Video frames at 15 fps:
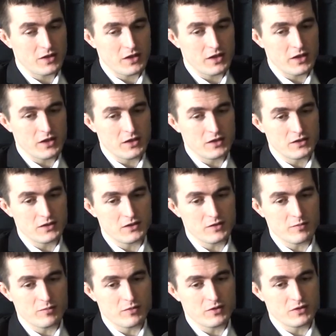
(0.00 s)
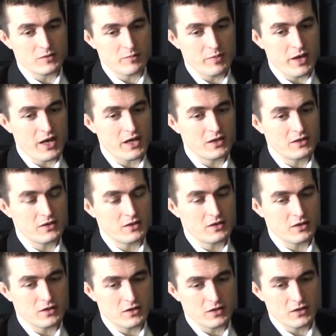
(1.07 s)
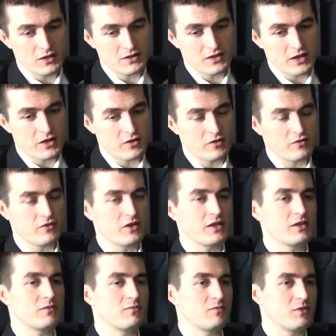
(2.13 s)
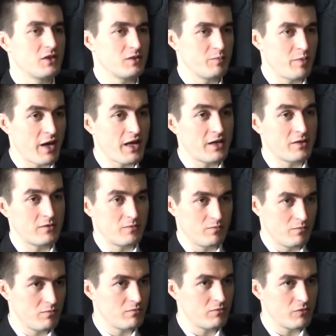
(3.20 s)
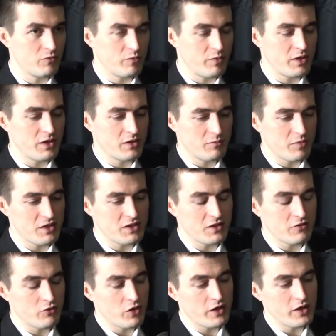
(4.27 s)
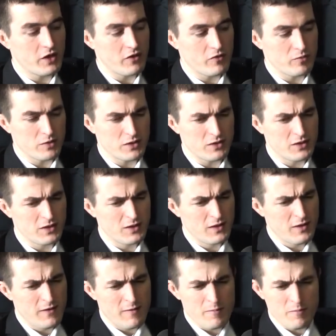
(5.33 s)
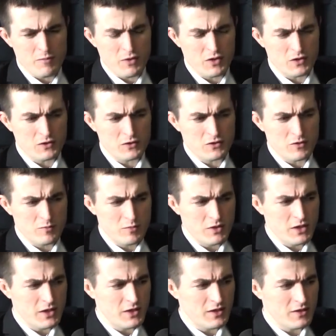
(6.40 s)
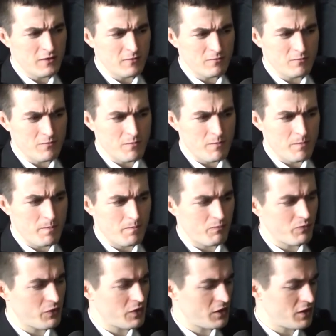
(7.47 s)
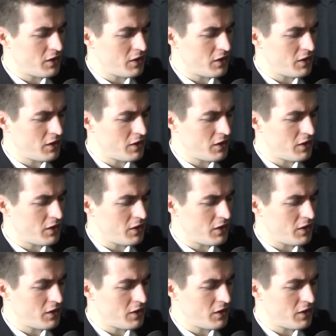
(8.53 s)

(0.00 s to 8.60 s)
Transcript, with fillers: and is a bad executive, like is bad at basically running government. But to me, well,